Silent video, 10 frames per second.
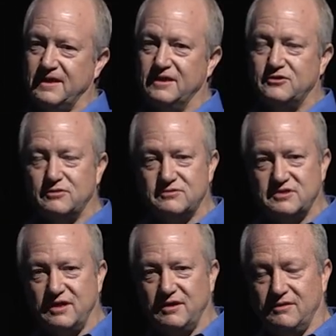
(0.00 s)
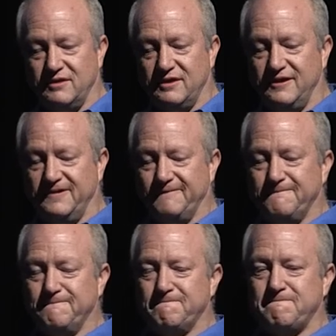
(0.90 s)
And it turns out that
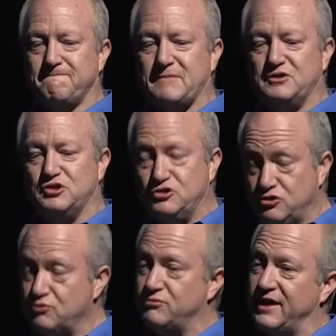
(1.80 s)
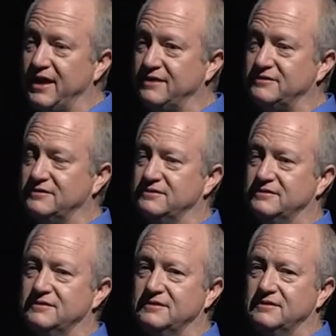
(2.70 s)
to do that,
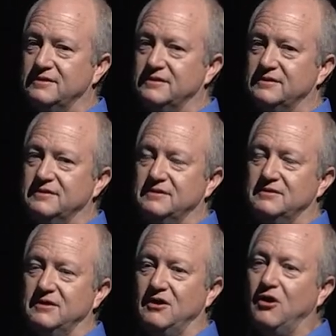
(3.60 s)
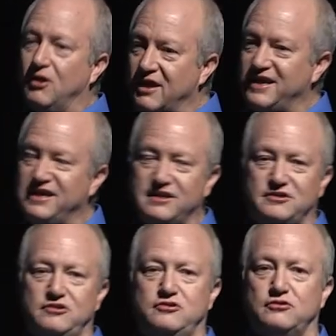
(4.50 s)
all I
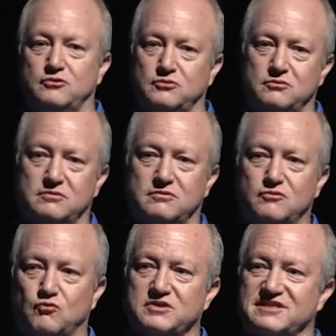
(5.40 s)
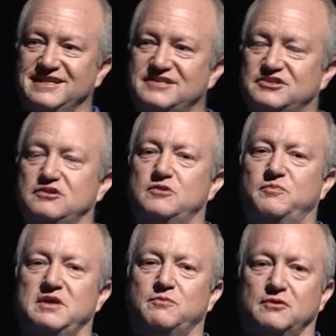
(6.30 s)
needed to do was listen to
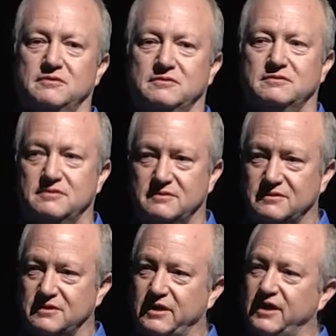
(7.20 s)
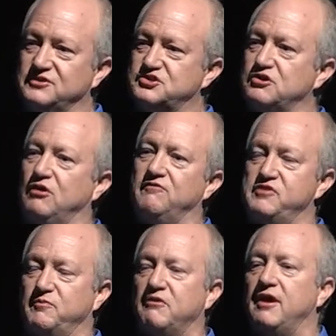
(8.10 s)
people and solve
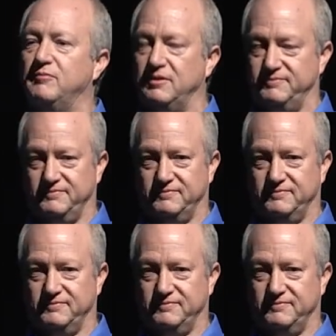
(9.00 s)
their problem.